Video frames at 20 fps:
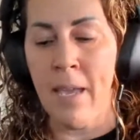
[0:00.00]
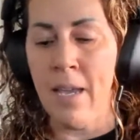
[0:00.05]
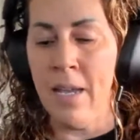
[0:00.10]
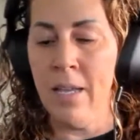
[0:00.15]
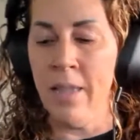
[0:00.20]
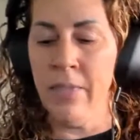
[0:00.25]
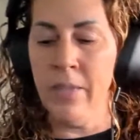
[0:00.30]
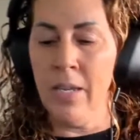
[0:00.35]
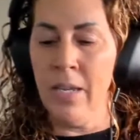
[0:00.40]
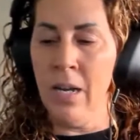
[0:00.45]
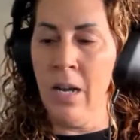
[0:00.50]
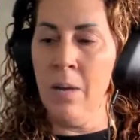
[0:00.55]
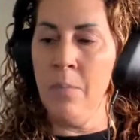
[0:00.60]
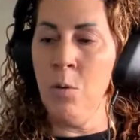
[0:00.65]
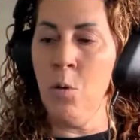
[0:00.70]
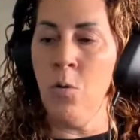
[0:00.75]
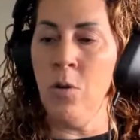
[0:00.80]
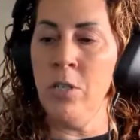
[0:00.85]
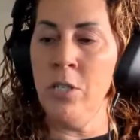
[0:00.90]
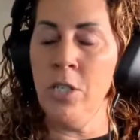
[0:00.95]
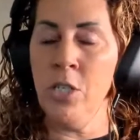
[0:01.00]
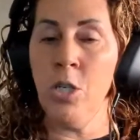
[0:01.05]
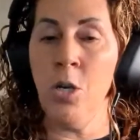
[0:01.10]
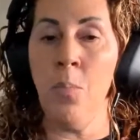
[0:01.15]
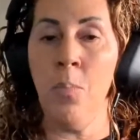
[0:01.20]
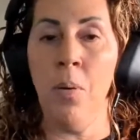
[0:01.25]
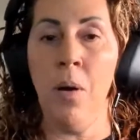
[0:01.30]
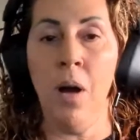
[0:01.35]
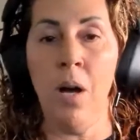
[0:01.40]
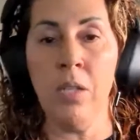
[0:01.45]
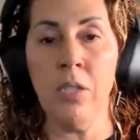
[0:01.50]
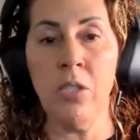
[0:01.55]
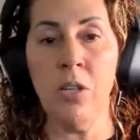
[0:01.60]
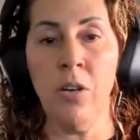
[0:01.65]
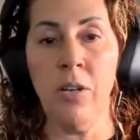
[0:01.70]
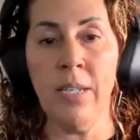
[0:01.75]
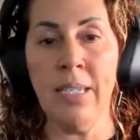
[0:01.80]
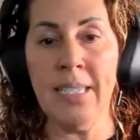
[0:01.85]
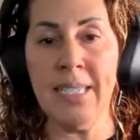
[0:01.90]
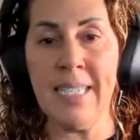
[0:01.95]
And then I'm going to go paw
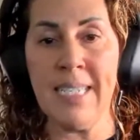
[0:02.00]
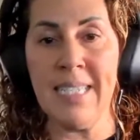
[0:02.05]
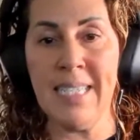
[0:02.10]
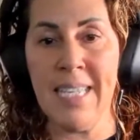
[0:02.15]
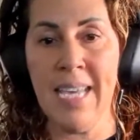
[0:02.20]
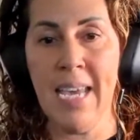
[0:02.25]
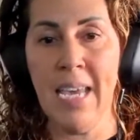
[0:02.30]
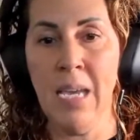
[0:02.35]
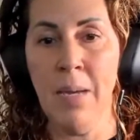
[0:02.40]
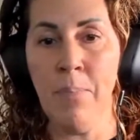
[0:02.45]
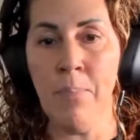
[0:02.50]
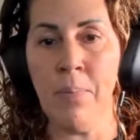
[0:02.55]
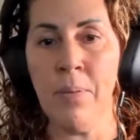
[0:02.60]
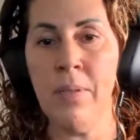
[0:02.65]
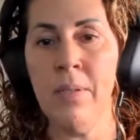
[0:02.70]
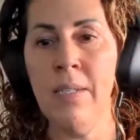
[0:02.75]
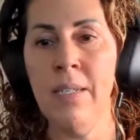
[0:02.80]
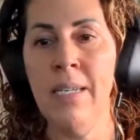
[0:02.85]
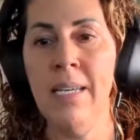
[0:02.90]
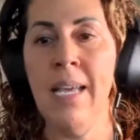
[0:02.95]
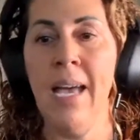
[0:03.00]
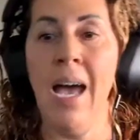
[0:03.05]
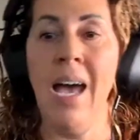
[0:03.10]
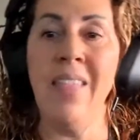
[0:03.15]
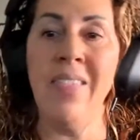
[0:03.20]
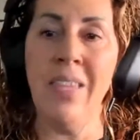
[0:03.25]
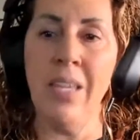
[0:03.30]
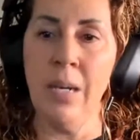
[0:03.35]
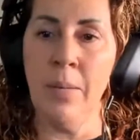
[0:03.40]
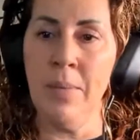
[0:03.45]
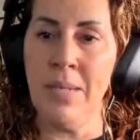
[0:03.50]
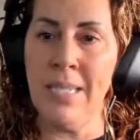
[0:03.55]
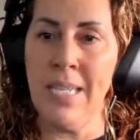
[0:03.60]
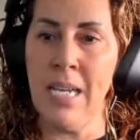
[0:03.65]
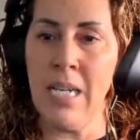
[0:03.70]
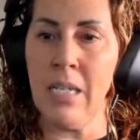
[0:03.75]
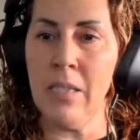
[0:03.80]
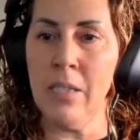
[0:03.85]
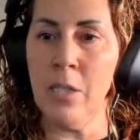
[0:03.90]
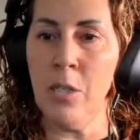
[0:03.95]
target to tape. And then I'm going to
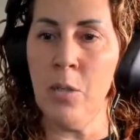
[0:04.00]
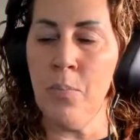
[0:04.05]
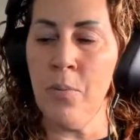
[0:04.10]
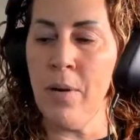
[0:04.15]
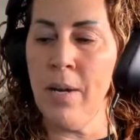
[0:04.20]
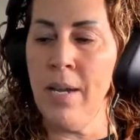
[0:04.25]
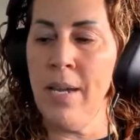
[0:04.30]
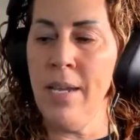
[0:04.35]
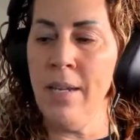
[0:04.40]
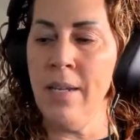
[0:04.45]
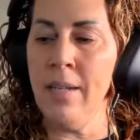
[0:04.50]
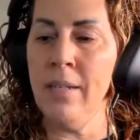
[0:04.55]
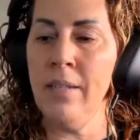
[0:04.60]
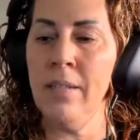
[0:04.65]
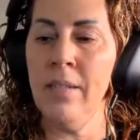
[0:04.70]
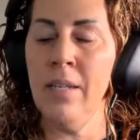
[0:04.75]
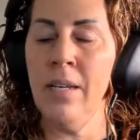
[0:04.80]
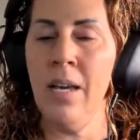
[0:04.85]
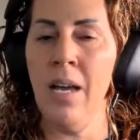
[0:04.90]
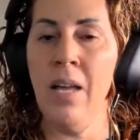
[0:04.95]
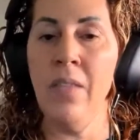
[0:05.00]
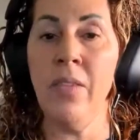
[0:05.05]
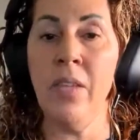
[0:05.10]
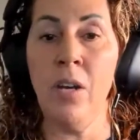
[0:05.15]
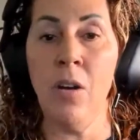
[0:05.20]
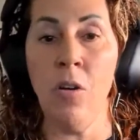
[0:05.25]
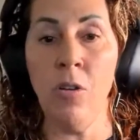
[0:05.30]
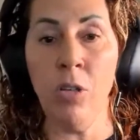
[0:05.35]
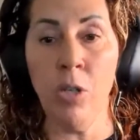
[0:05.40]
take a little break. And then I'll